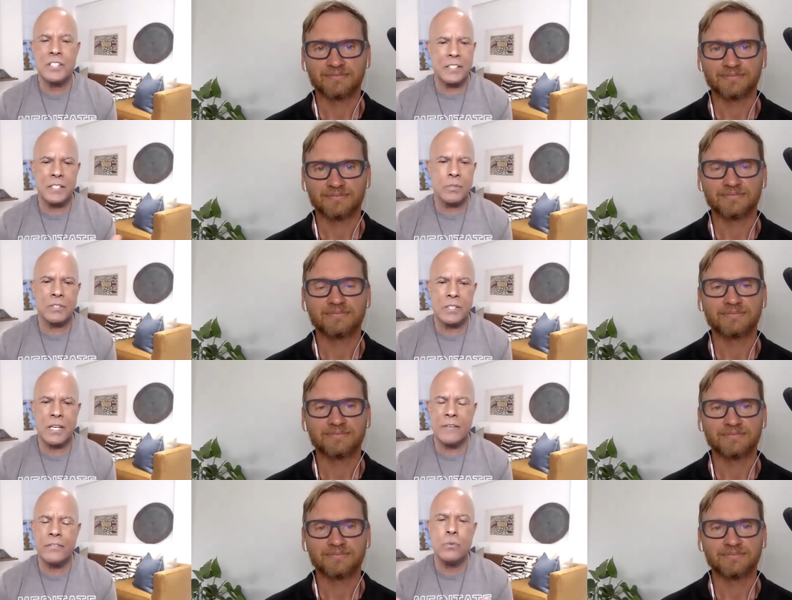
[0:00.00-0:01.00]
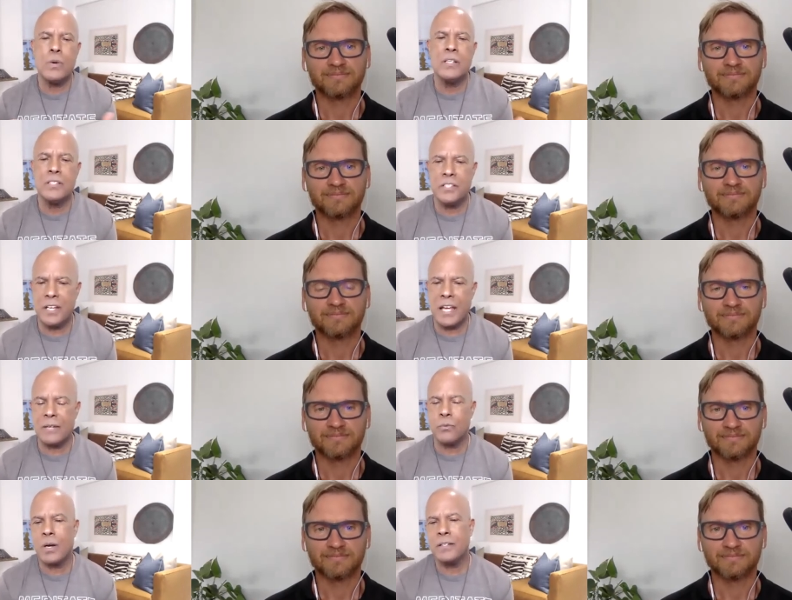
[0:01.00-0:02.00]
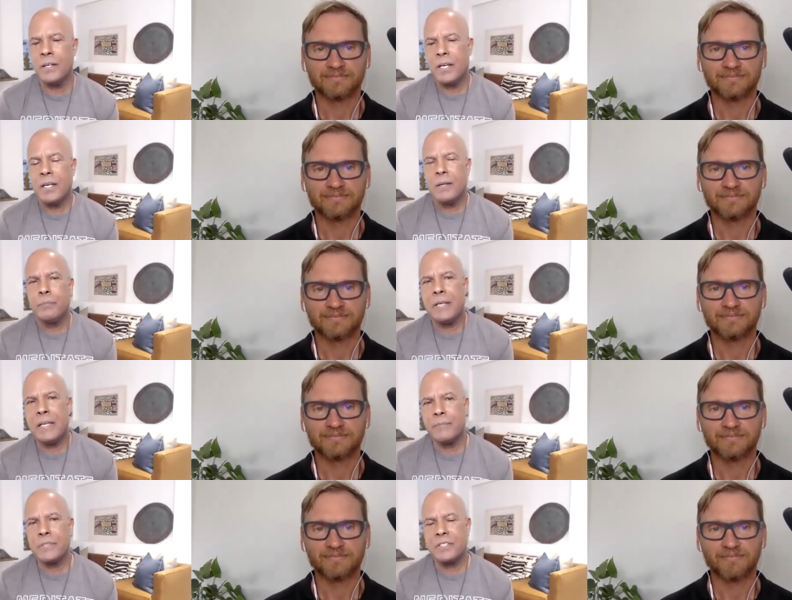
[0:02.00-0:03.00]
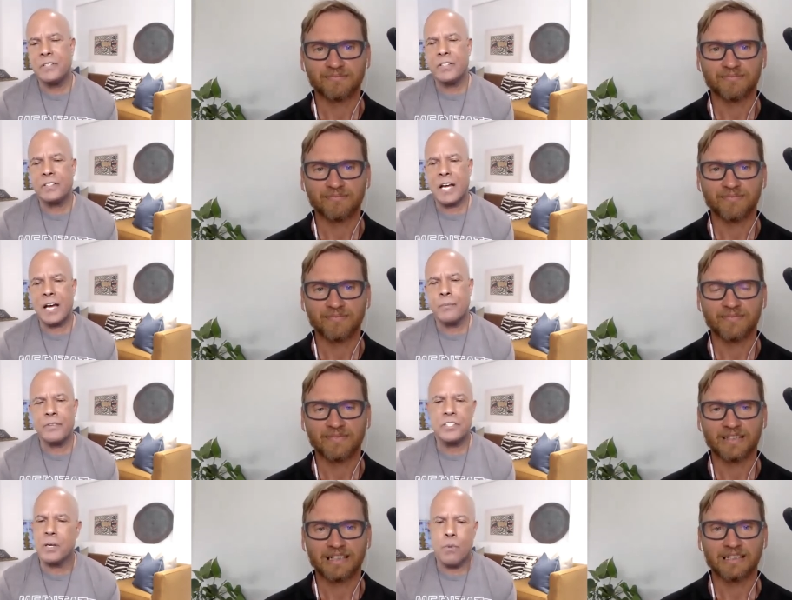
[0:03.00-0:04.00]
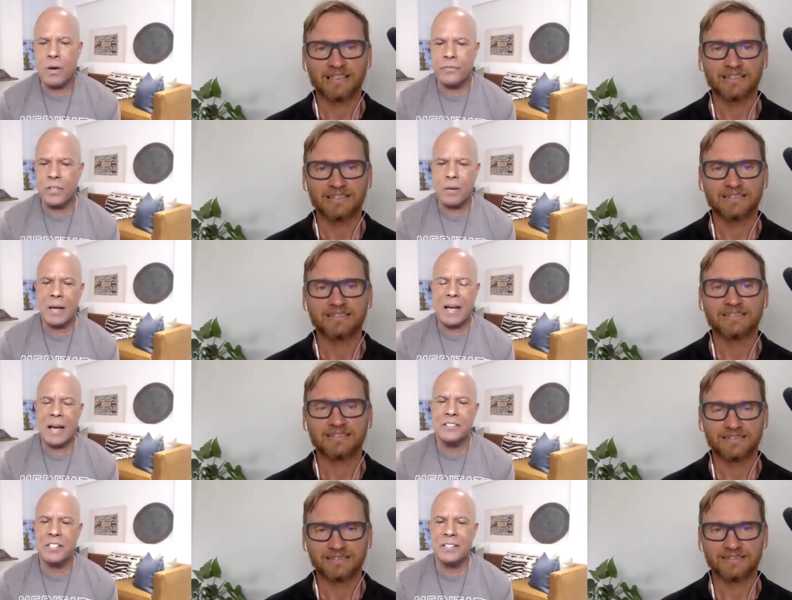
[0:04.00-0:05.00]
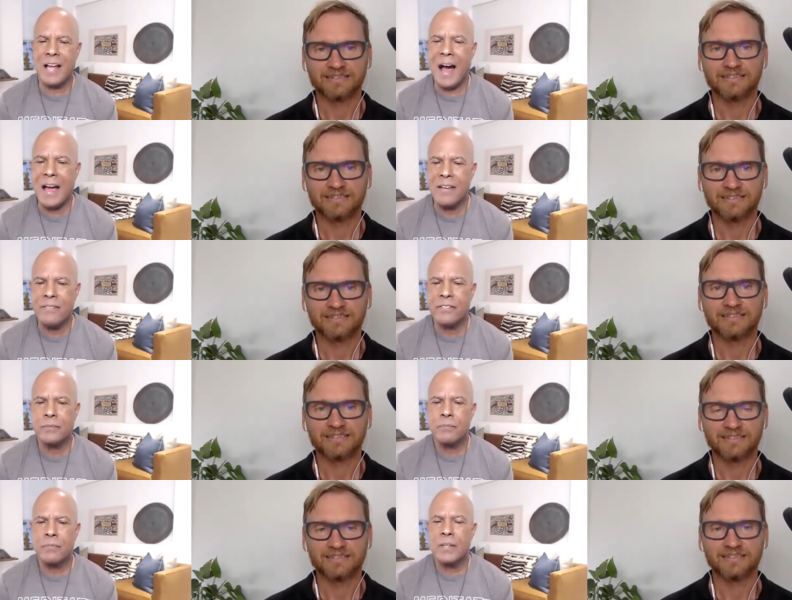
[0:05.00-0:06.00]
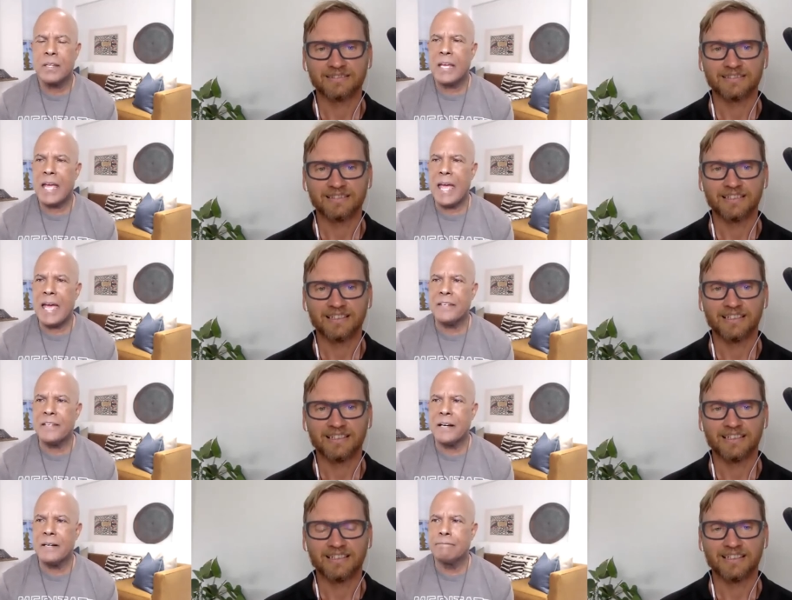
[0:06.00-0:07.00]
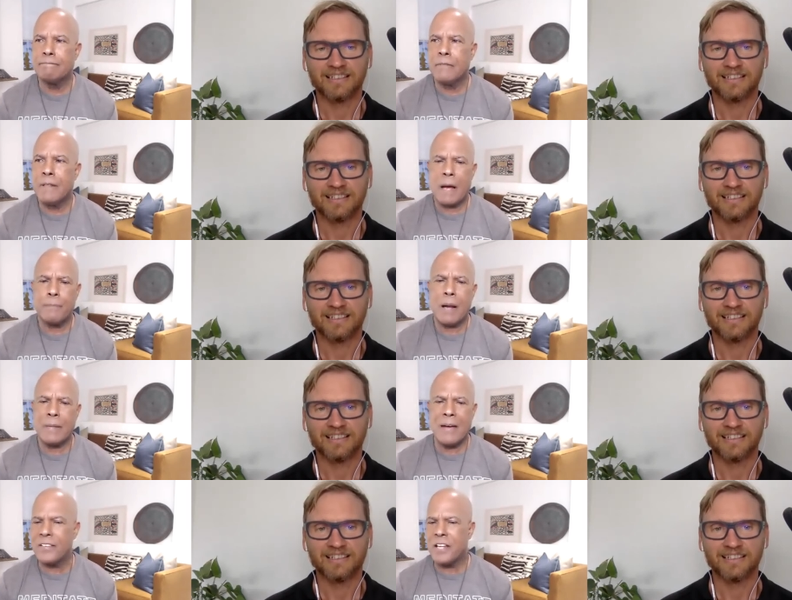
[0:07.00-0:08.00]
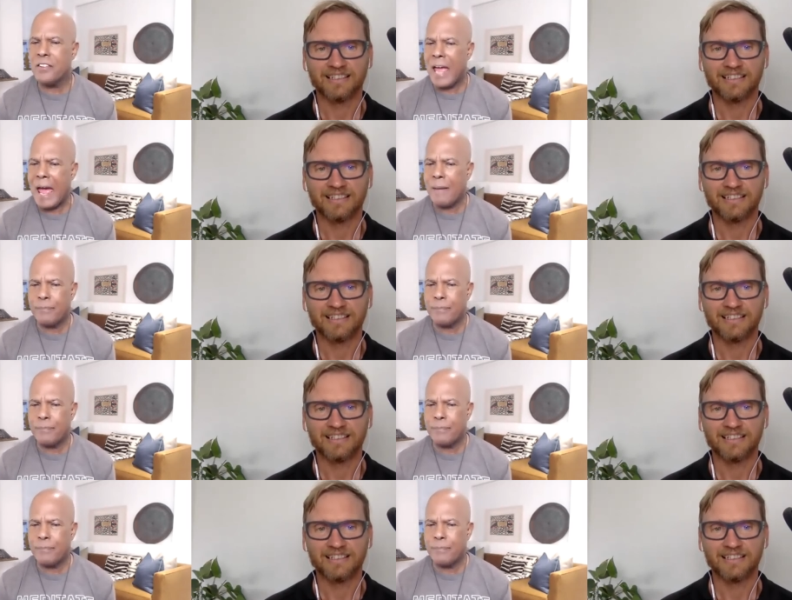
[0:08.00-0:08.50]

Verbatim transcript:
Speaker 1: I did one today. Every Wednesday at 1 p.m. Pacific time with someone on my IG Live, and um, I'll probably have another app